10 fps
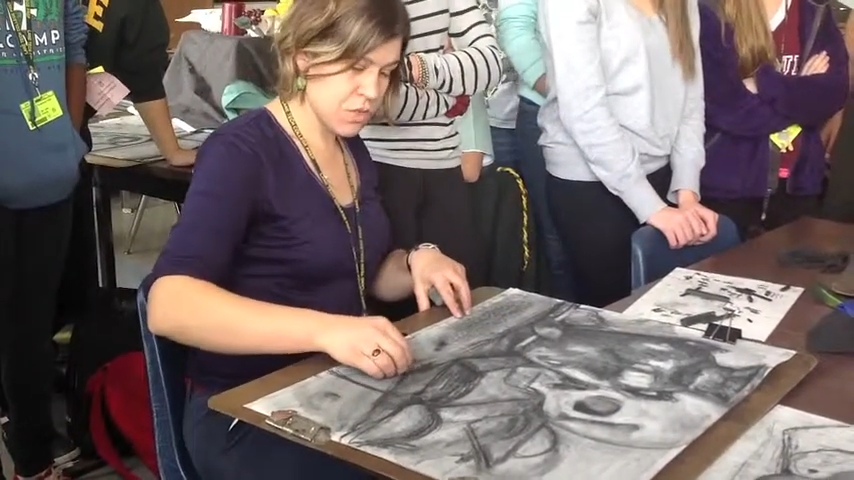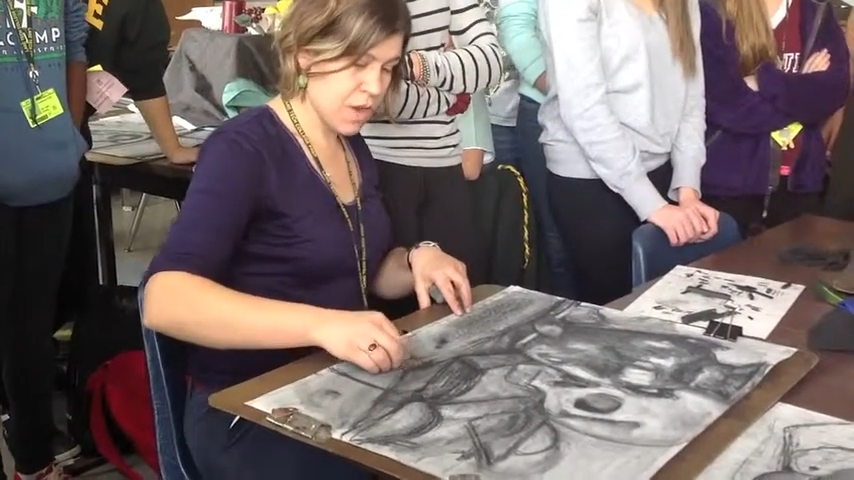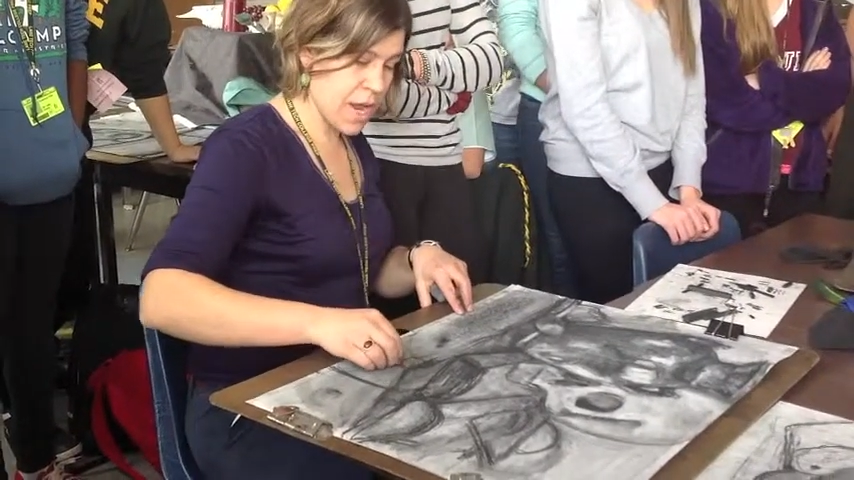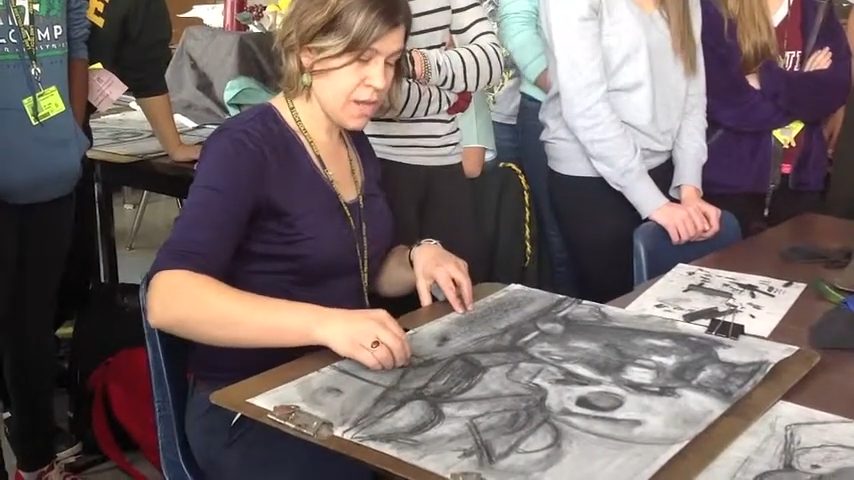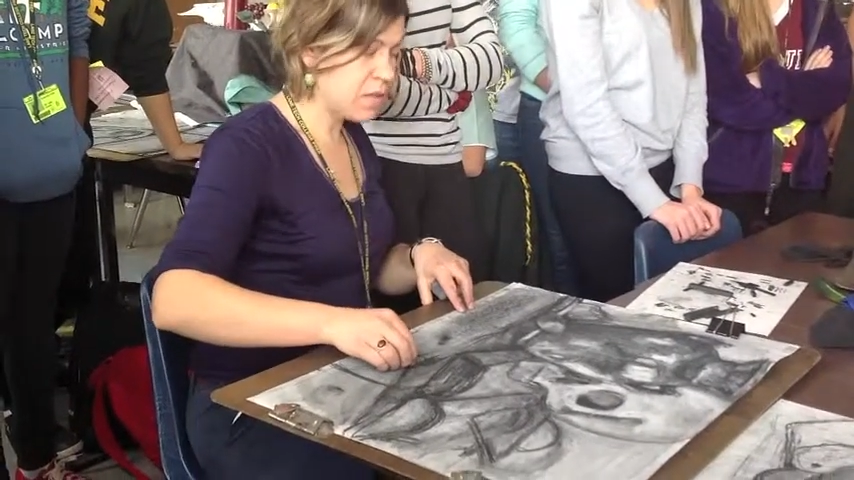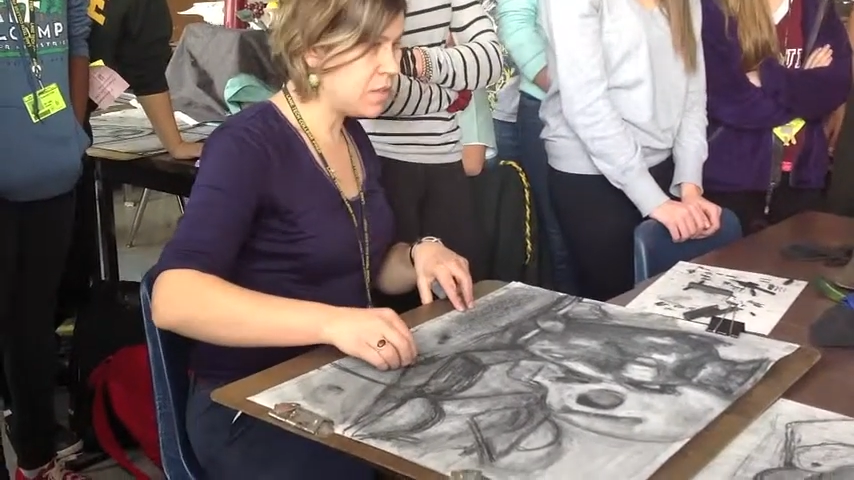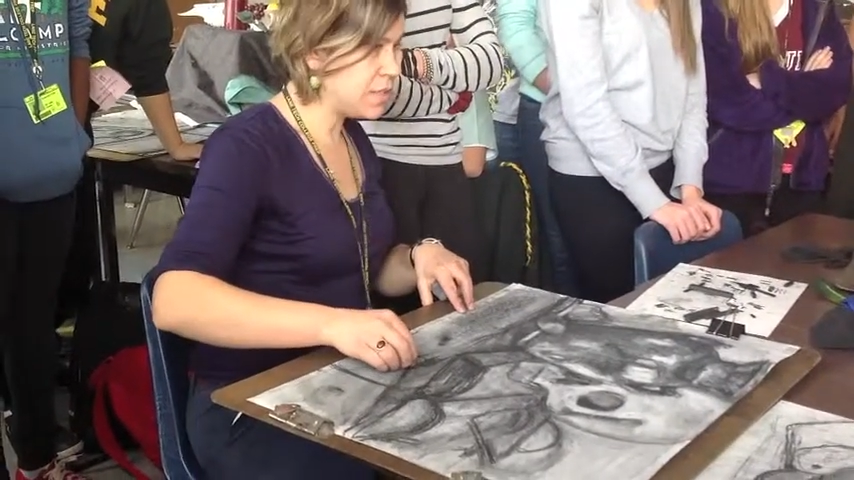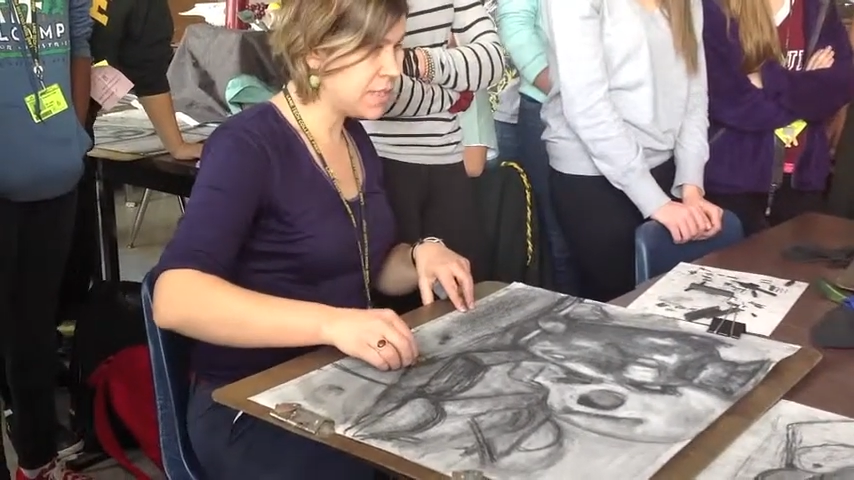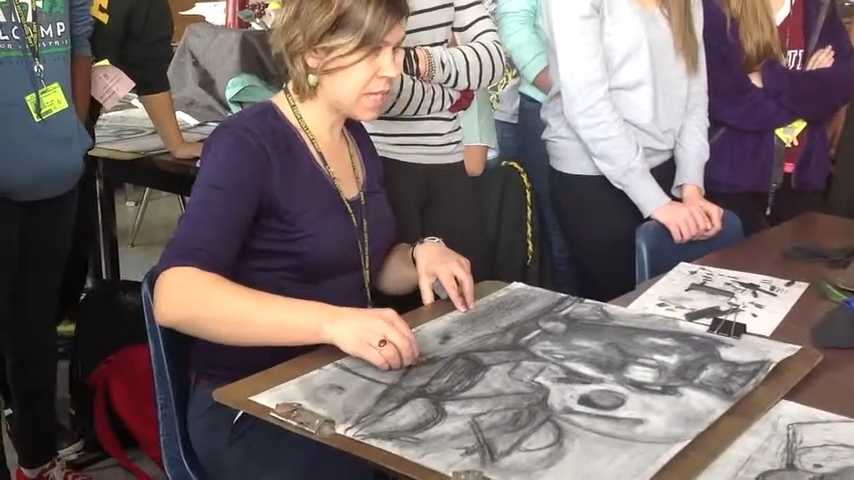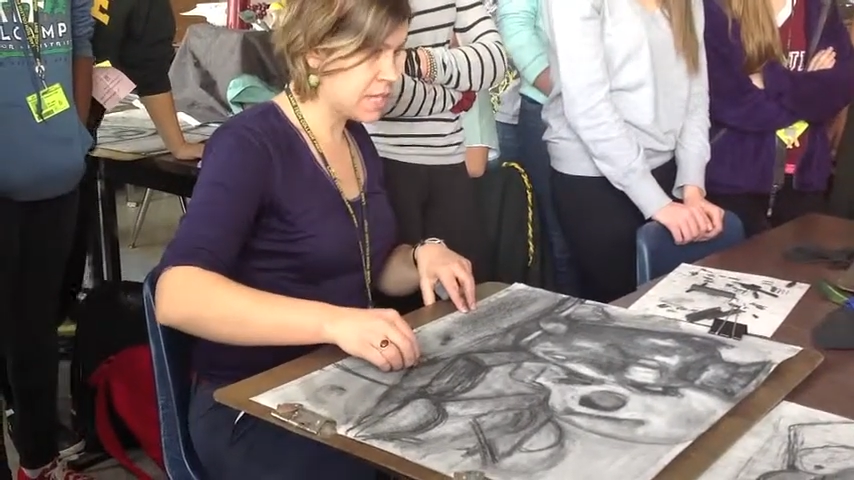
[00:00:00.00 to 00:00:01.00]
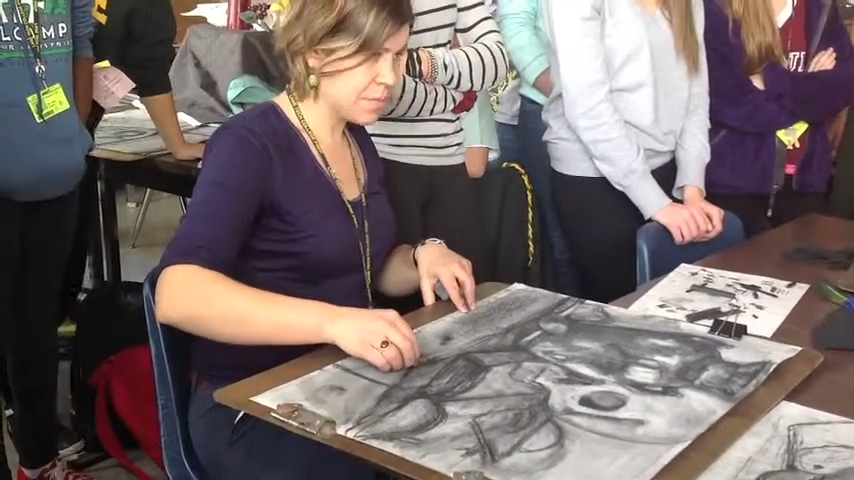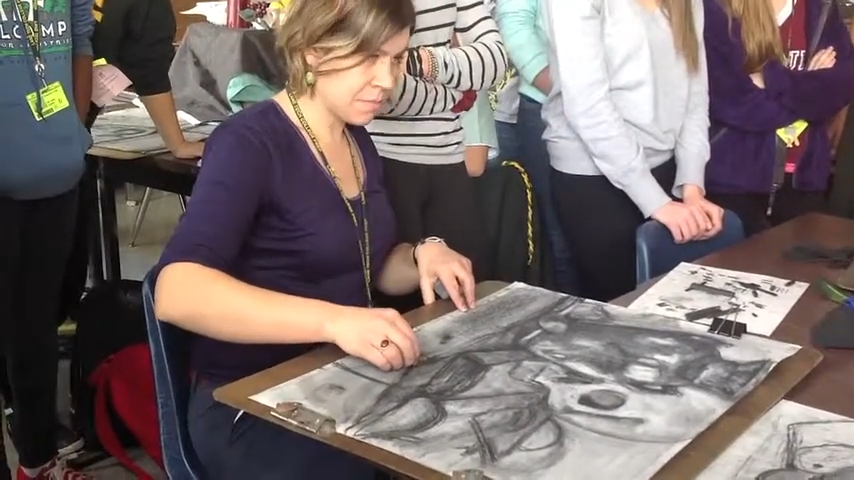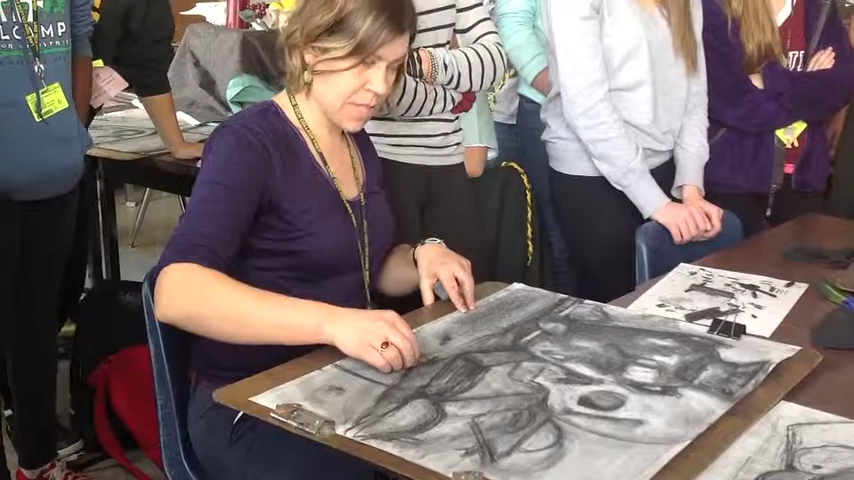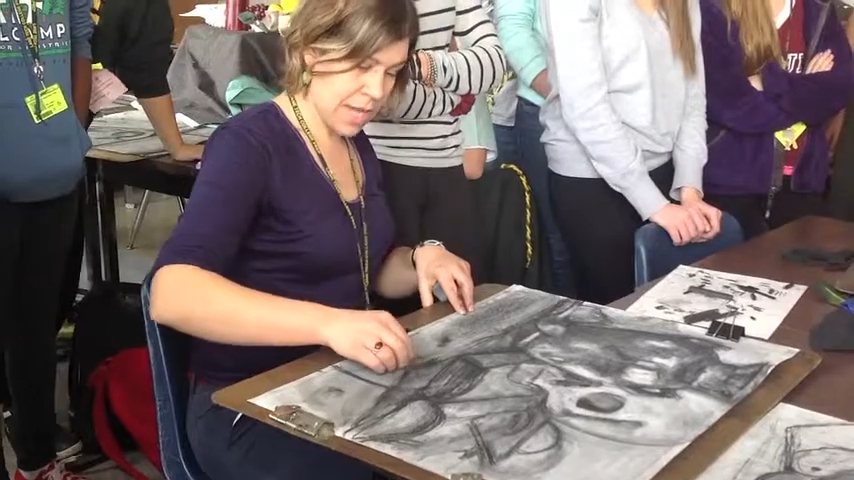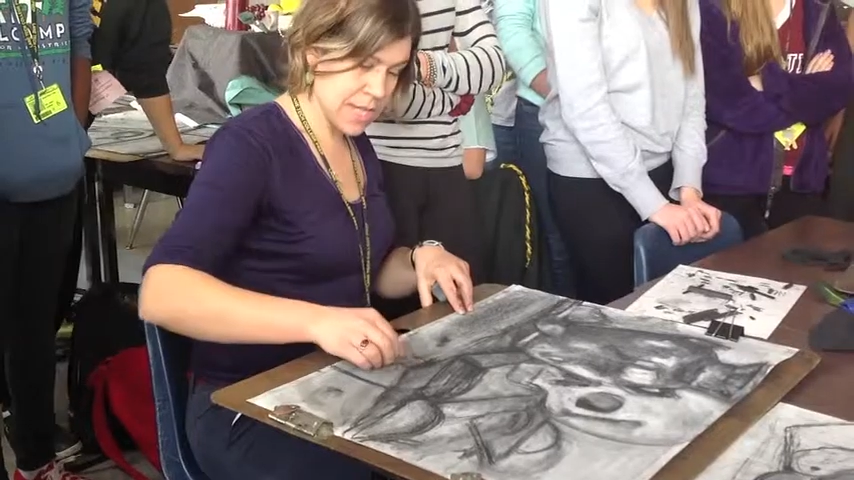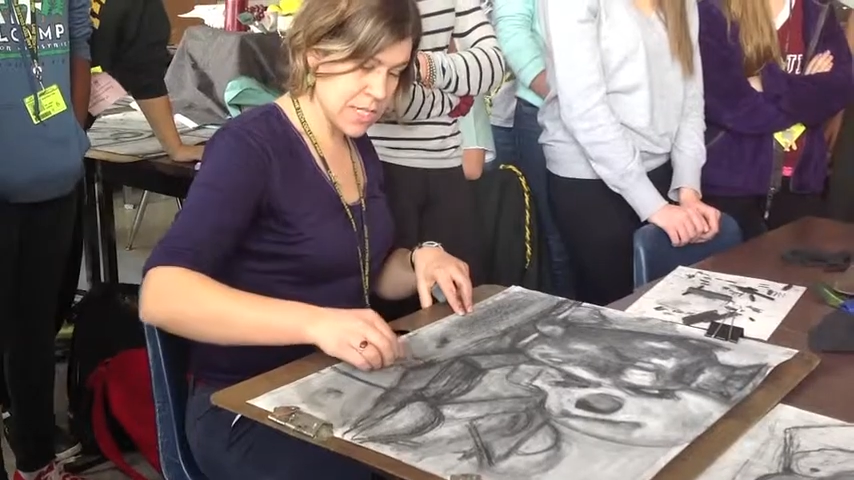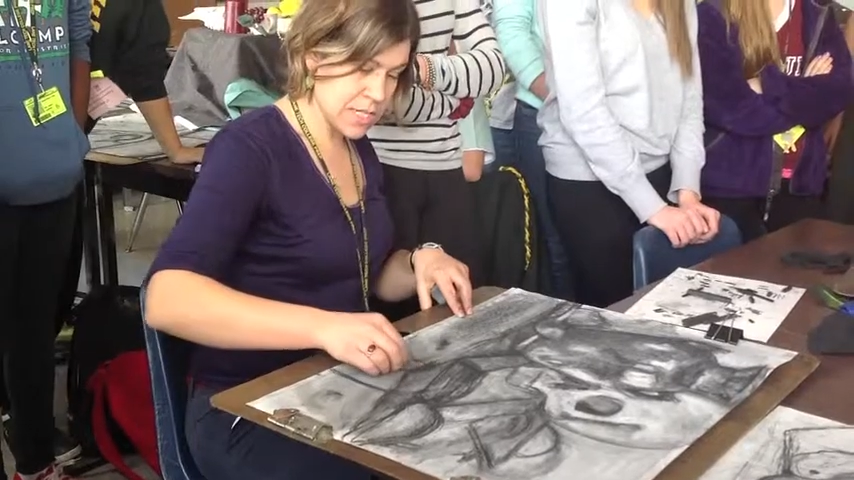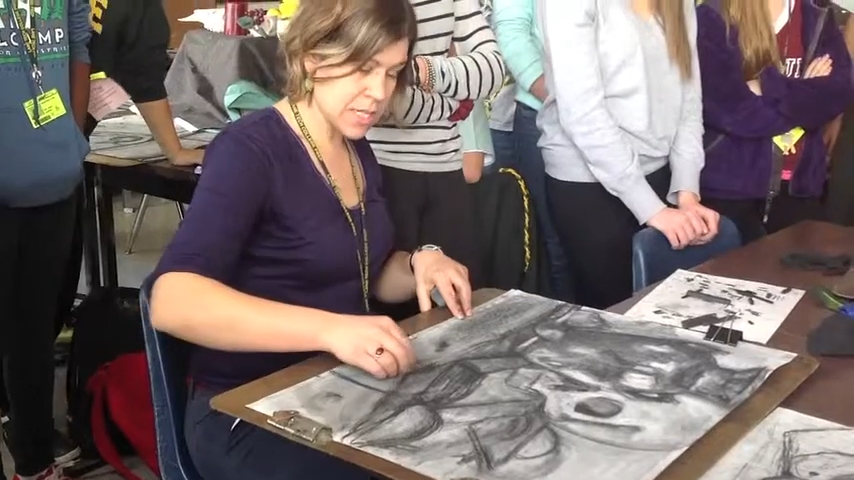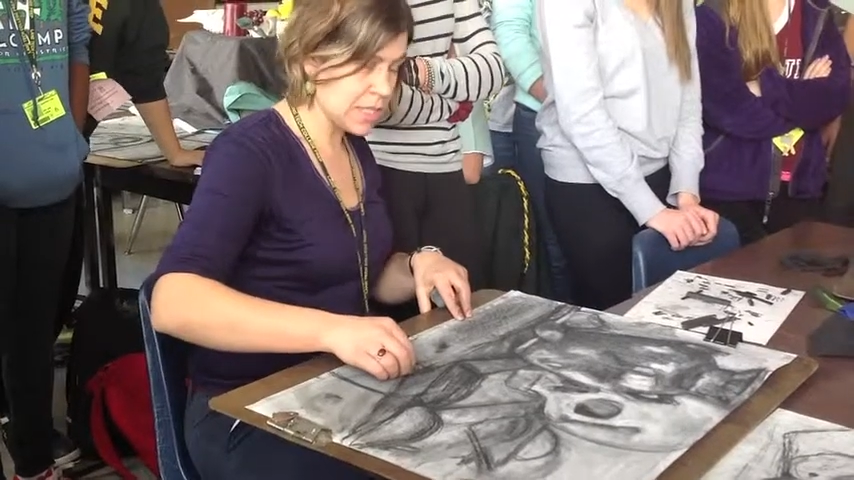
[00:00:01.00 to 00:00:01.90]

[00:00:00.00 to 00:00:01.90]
triangles and some lines